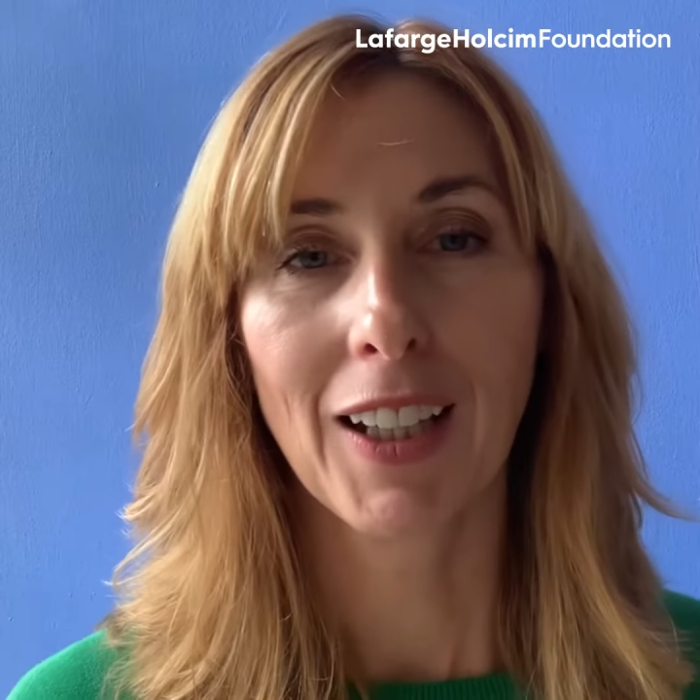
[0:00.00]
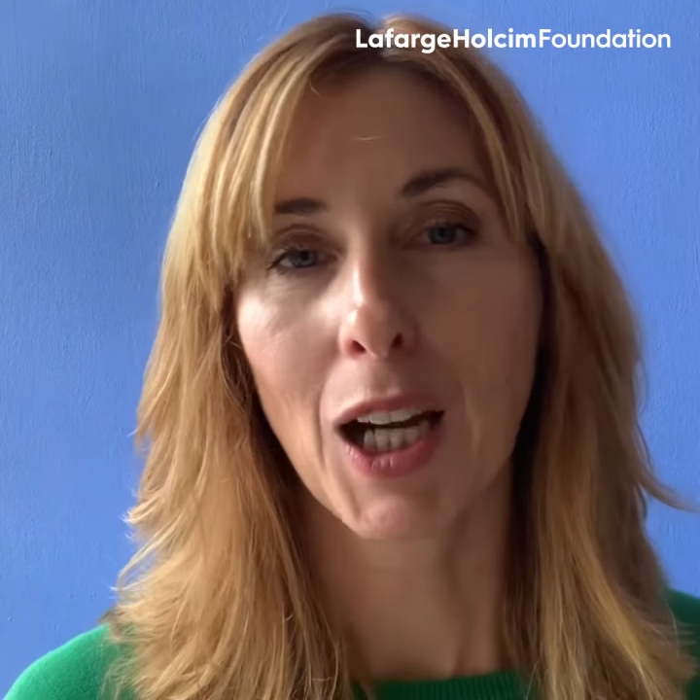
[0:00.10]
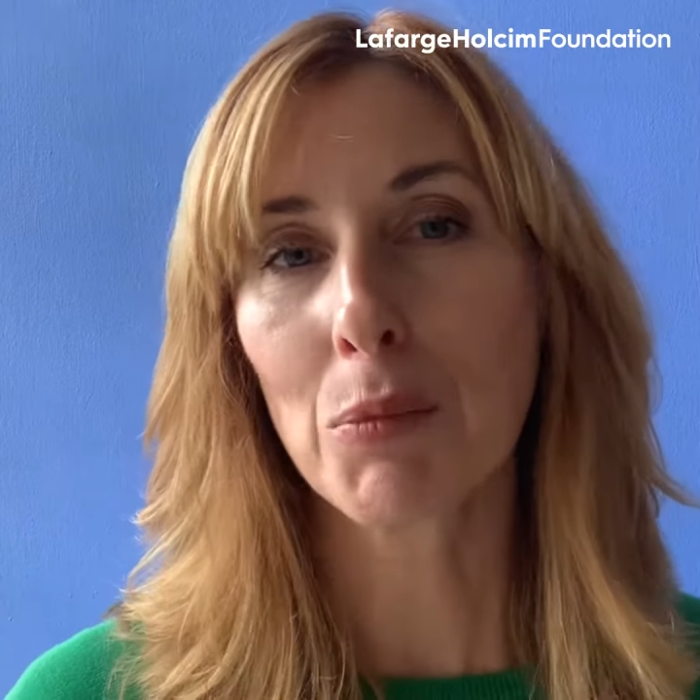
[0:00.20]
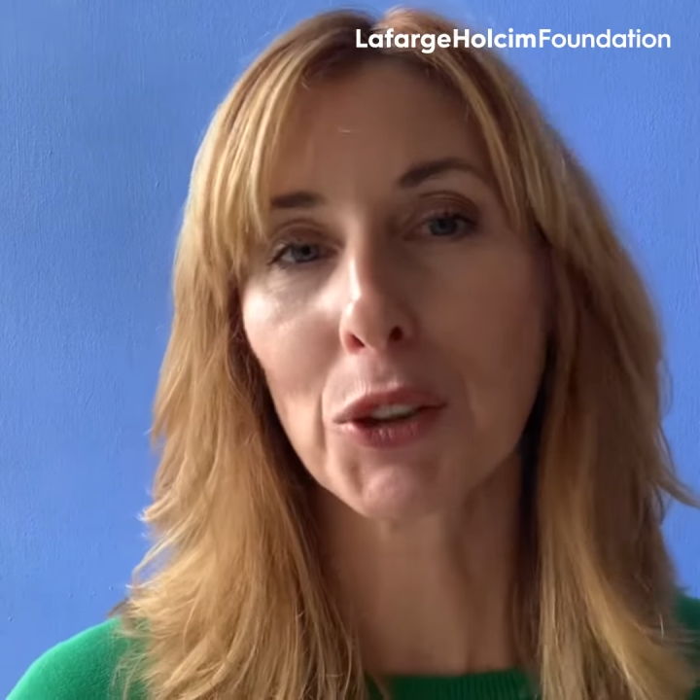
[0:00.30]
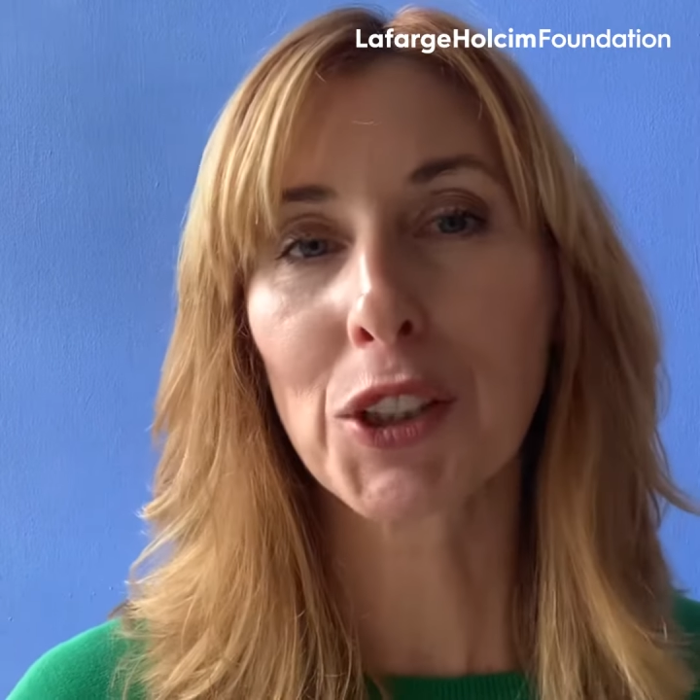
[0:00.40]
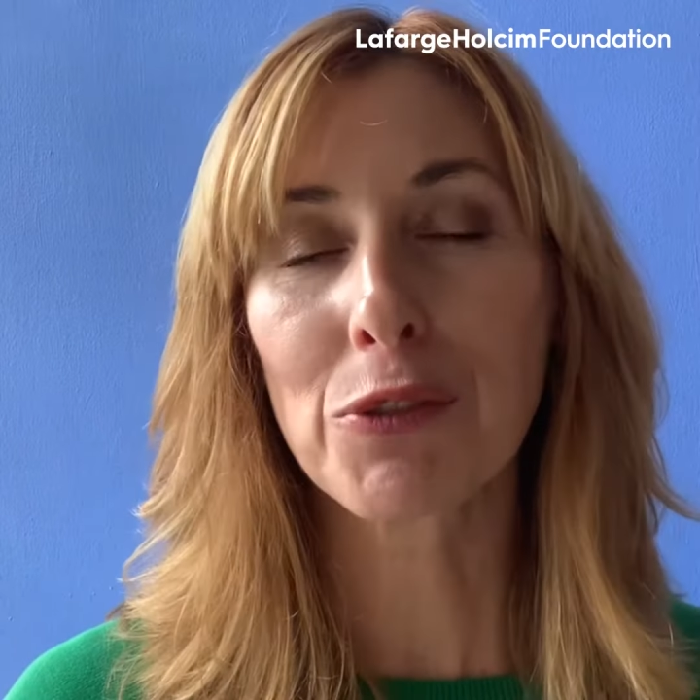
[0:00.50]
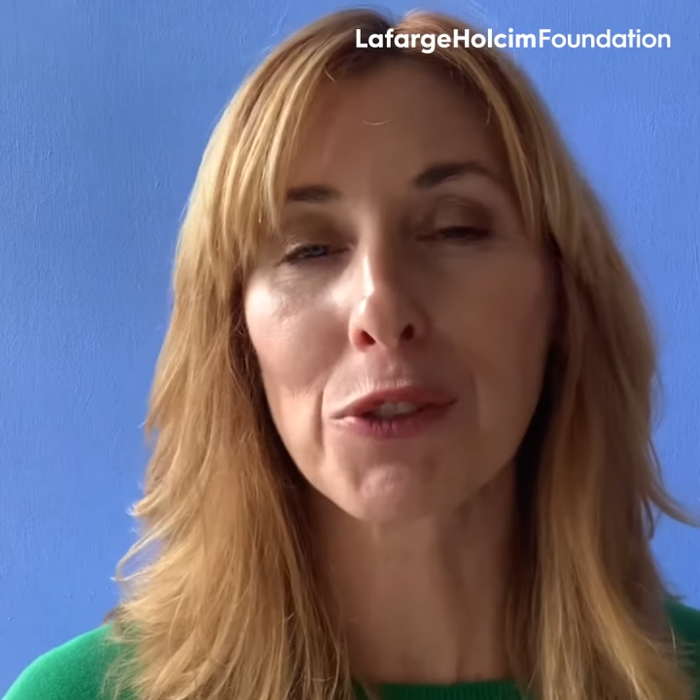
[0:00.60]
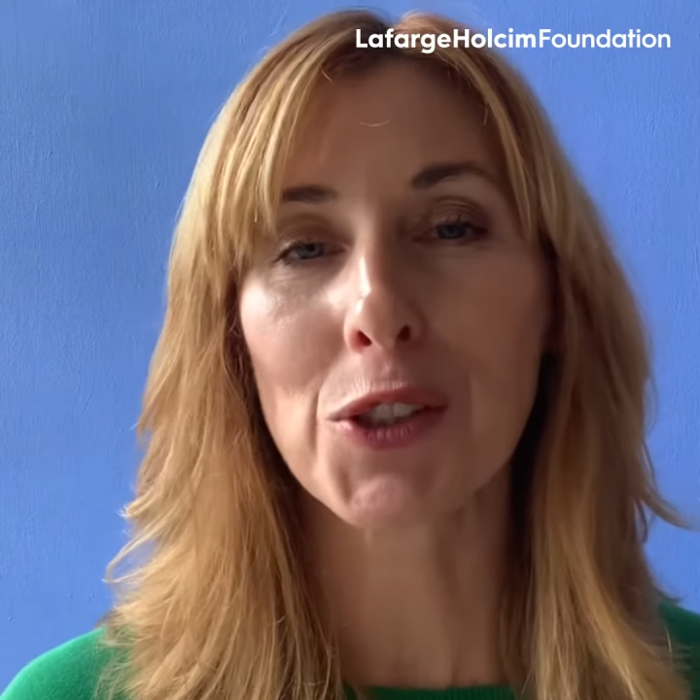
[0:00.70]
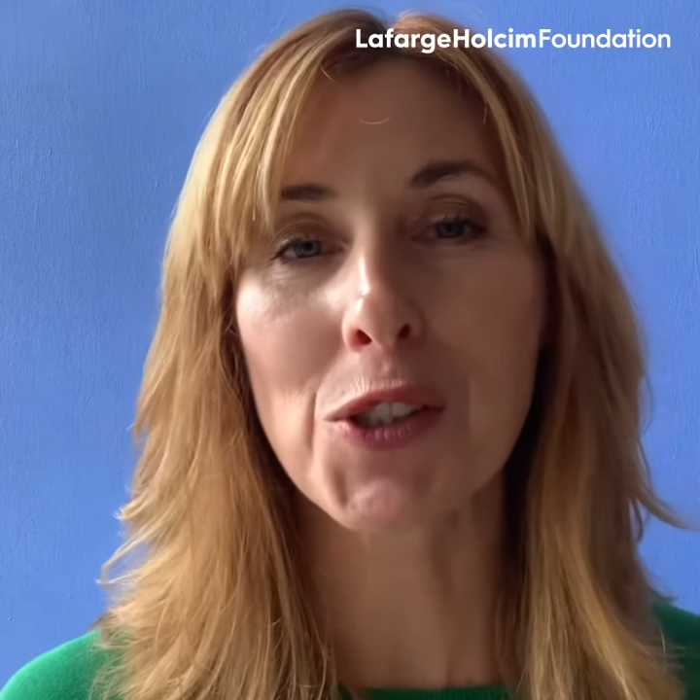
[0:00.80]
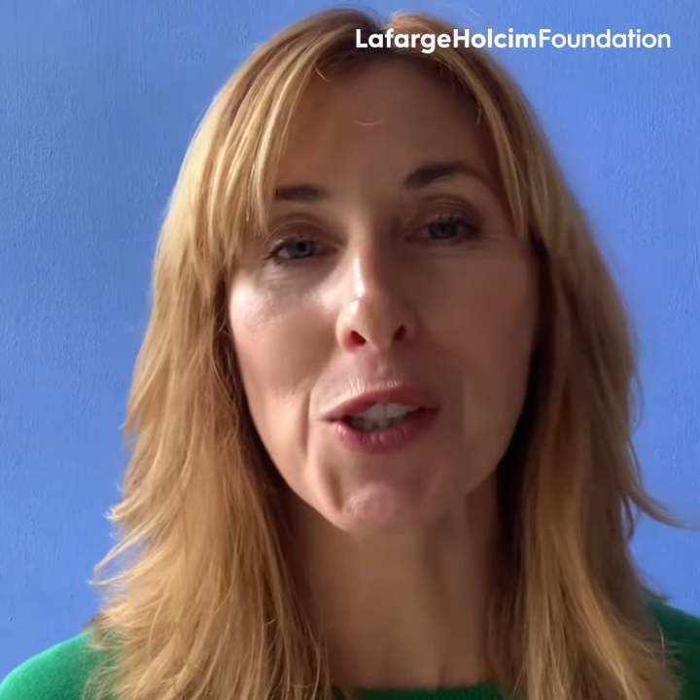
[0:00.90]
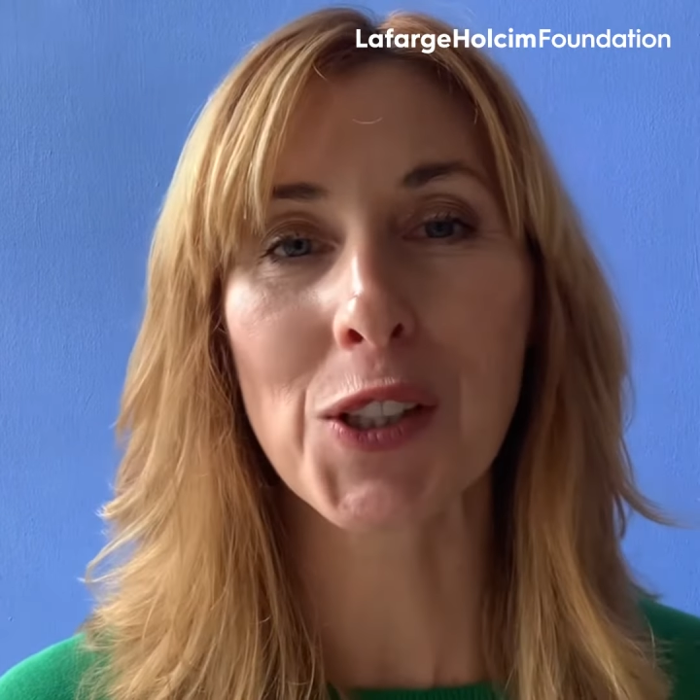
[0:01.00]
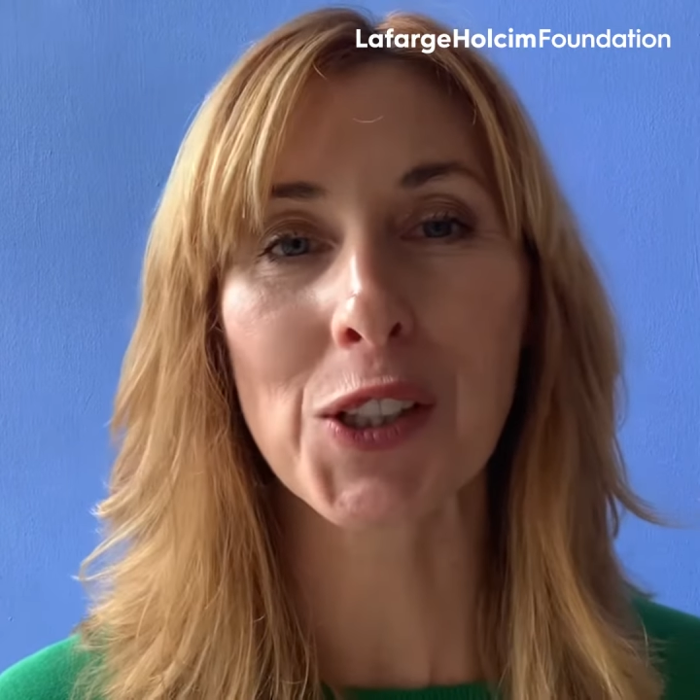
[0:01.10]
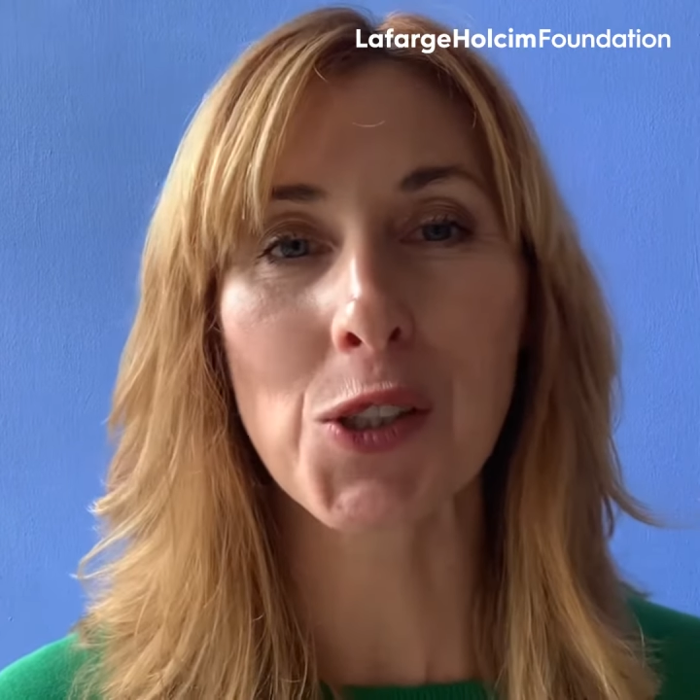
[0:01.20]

I'm looking forward to the